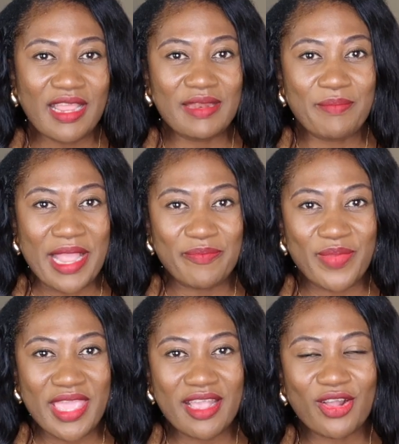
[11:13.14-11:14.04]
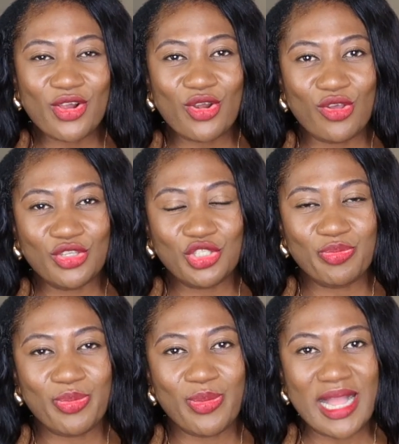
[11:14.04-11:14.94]
my pink clutch
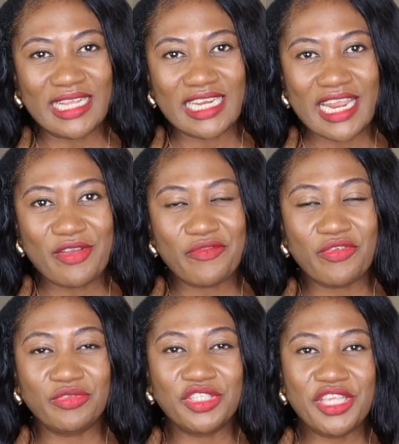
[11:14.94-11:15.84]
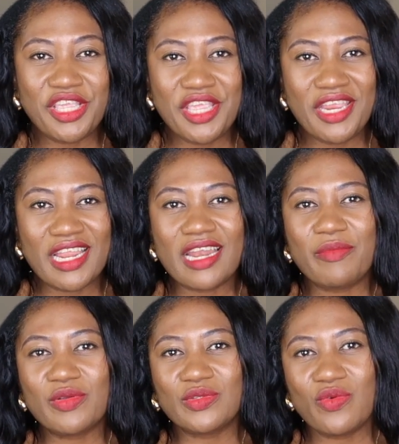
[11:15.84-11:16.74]
bag that I got from Shein, and
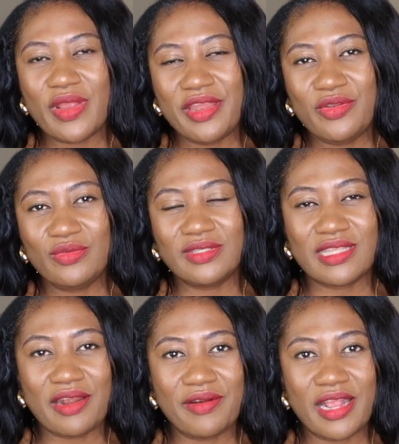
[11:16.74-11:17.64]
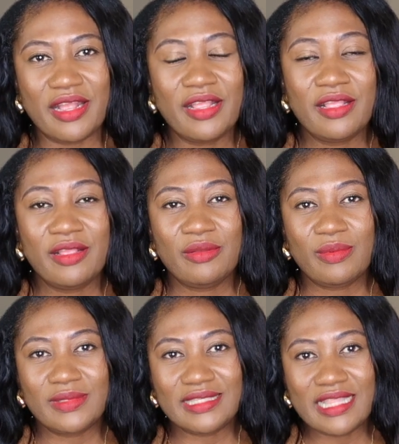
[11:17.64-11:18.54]
I'm also wearing those Zara
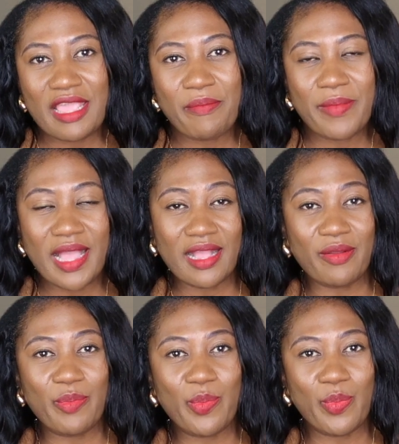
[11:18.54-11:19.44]
sling back